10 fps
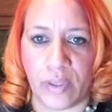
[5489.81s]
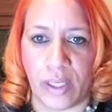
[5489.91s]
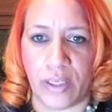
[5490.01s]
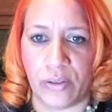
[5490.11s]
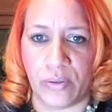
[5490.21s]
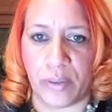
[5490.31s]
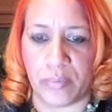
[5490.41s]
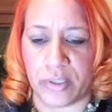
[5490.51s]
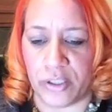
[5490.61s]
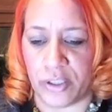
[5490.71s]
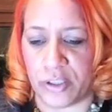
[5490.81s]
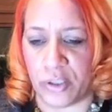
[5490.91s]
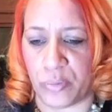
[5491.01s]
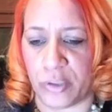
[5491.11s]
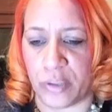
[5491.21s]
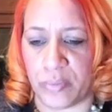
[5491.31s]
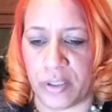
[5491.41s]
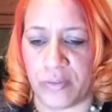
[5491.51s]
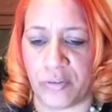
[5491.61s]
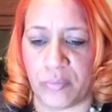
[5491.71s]
Thank you, Ebony. She's still putting up the
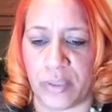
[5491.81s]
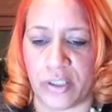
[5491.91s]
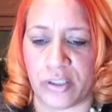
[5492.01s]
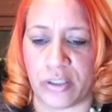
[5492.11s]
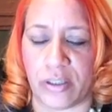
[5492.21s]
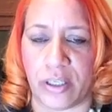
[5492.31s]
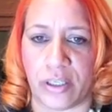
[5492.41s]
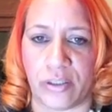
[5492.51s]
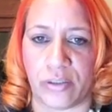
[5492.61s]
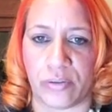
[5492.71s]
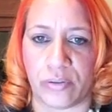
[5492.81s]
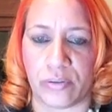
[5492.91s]
information. Thank you.